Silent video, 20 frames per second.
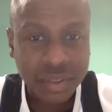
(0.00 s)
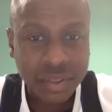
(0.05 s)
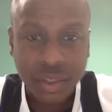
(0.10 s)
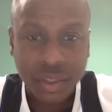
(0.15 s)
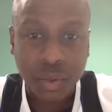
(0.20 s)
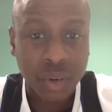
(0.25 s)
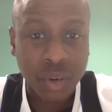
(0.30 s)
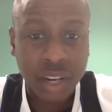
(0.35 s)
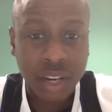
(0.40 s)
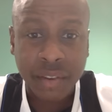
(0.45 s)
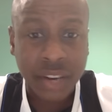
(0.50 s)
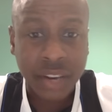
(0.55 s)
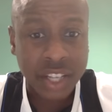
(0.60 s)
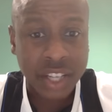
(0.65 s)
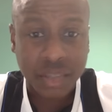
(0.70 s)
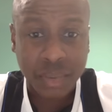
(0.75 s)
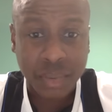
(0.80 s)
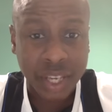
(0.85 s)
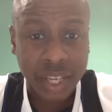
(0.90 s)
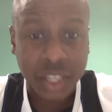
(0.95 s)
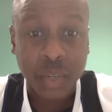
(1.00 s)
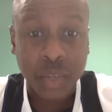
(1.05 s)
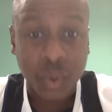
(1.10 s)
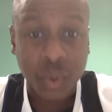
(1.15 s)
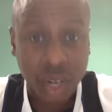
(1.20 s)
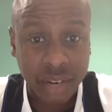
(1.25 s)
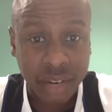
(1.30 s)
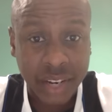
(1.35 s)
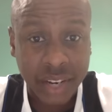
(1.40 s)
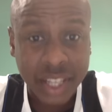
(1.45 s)
you're one of us, mate. You're
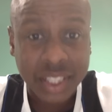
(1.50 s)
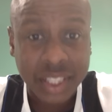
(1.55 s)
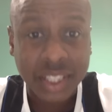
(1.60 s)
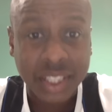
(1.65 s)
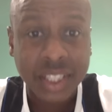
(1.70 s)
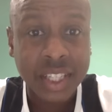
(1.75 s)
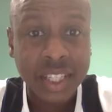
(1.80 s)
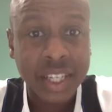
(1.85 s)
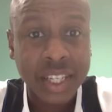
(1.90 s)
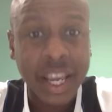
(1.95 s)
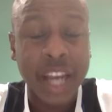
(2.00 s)
one of us.